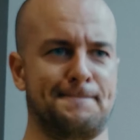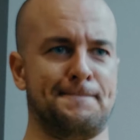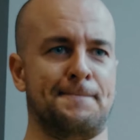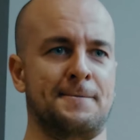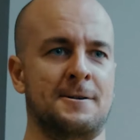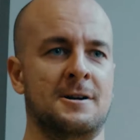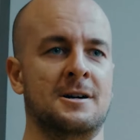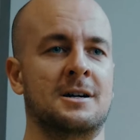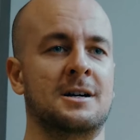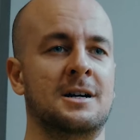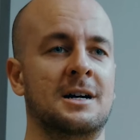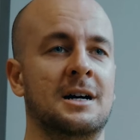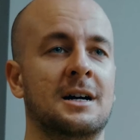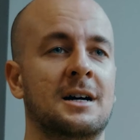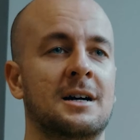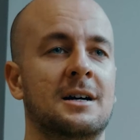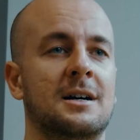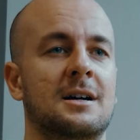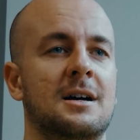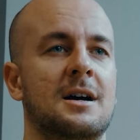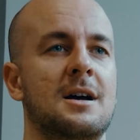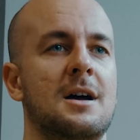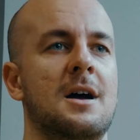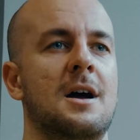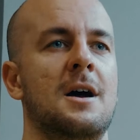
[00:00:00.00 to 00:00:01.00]
So I
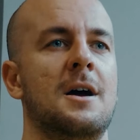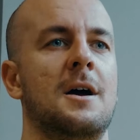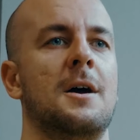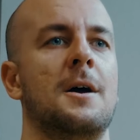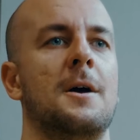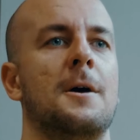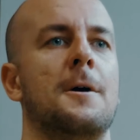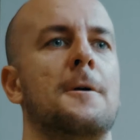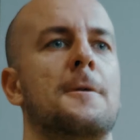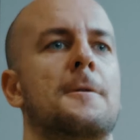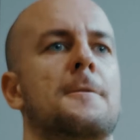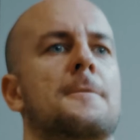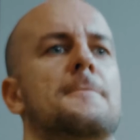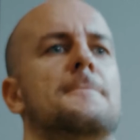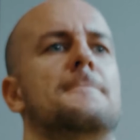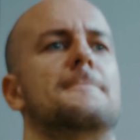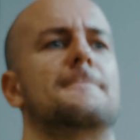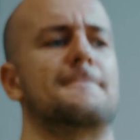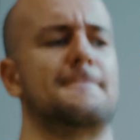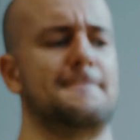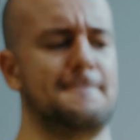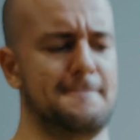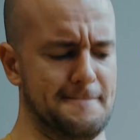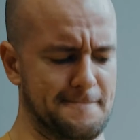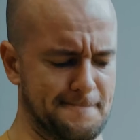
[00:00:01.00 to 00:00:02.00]
just need to do something
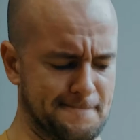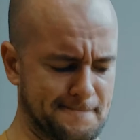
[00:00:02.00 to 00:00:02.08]
physical.